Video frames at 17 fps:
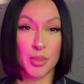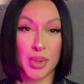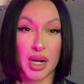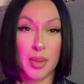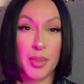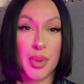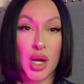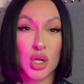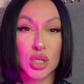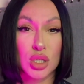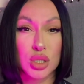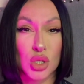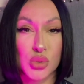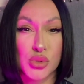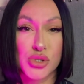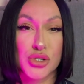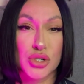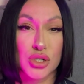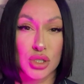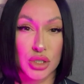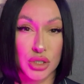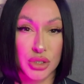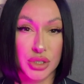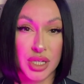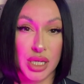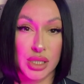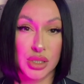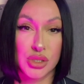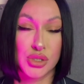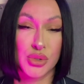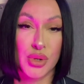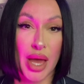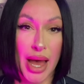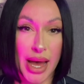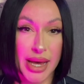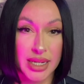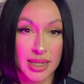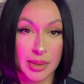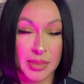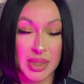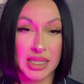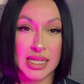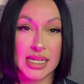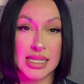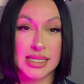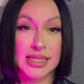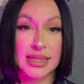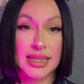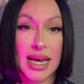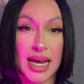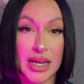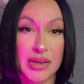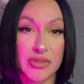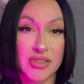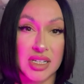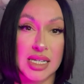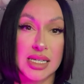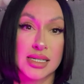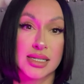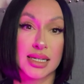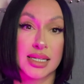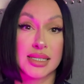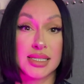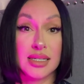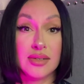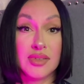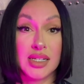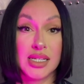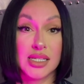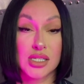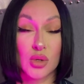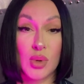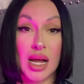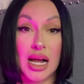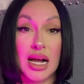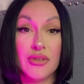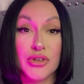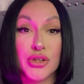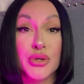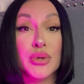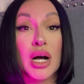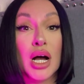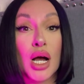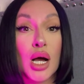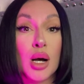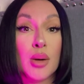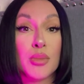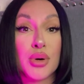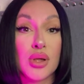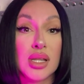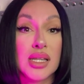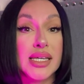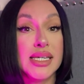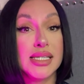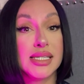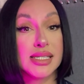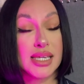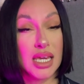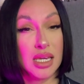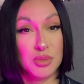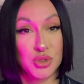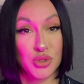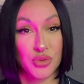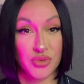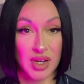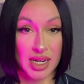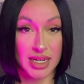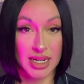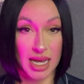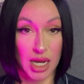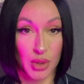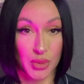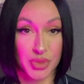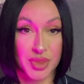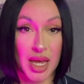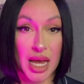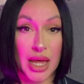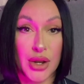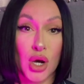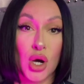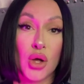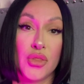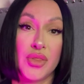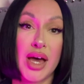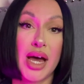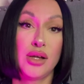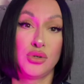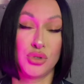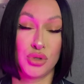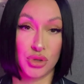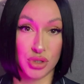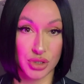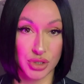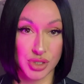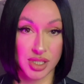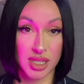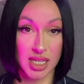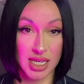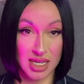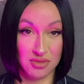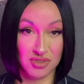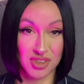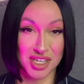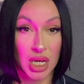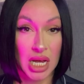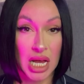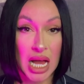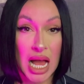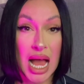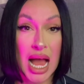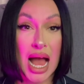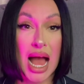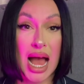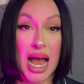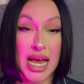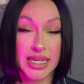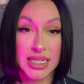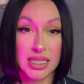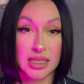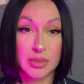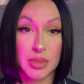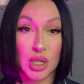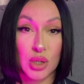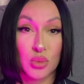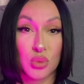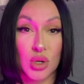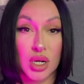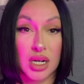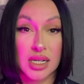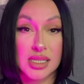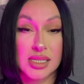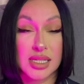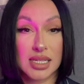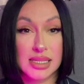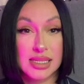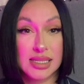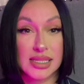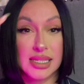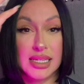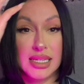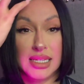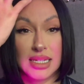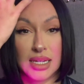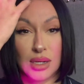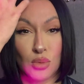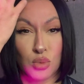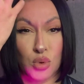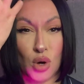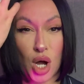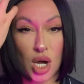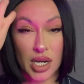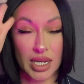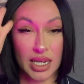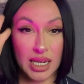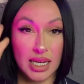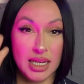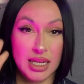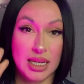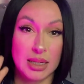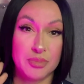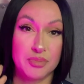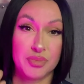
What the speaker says: But upon closer look into Adam and his life and his activities or what have you, police came to find out that on that Thursday evening, Adam was seen walking